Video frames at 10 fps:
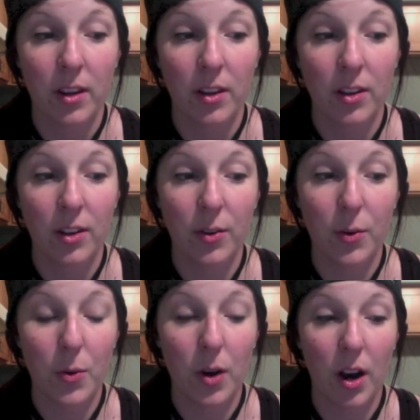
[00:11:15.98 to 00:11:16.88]

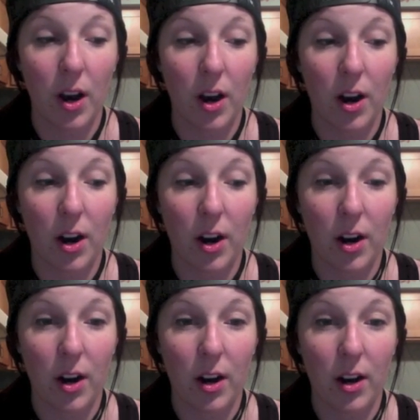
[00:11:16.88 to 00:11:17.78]
you
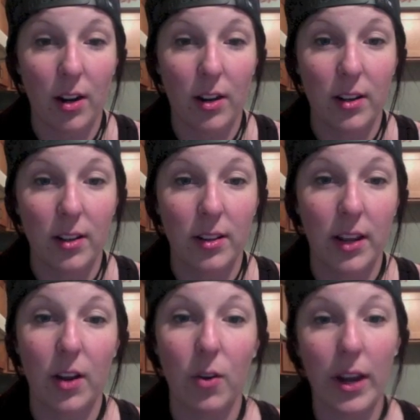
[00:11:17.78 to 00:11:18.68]
are
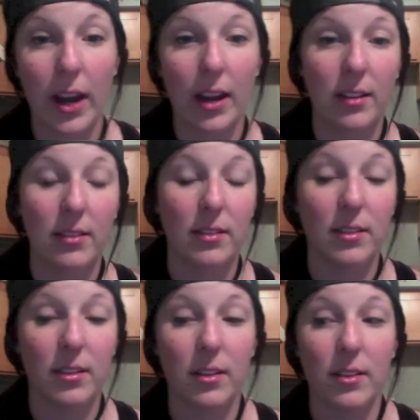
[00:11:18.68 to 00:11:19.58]
like, okay,
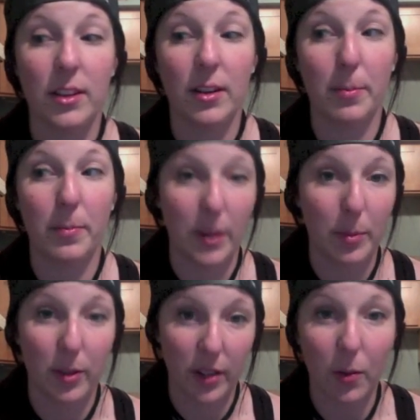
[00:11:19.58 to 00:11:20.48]
they're
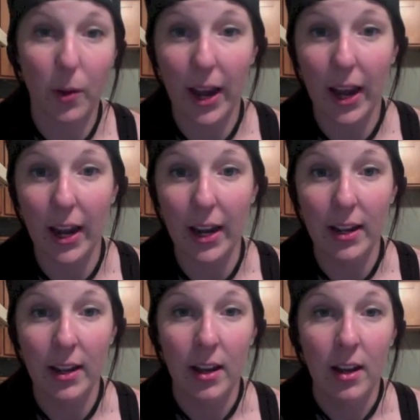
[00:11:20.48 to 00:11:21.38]
pulling away.
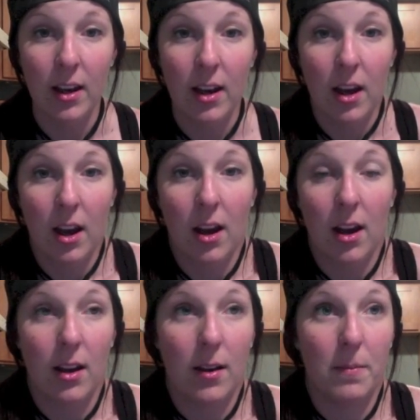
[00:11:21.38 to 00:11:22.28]

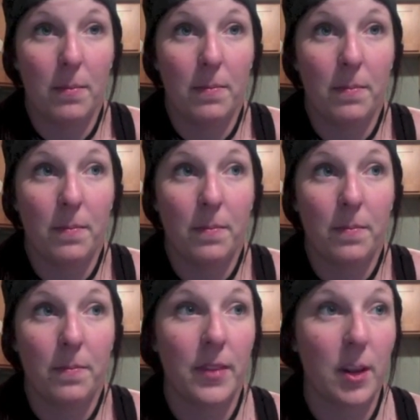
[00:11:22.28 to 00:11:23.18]

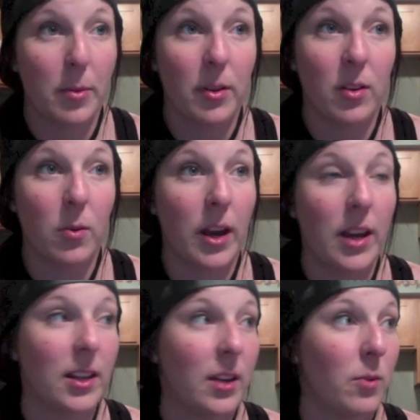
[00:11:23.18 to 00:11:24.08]
They're pulling
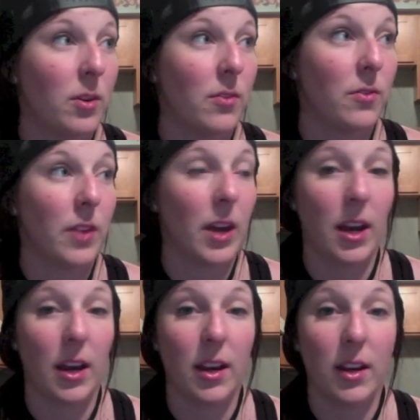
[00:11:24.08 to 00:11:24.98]
away. Like, what if I'm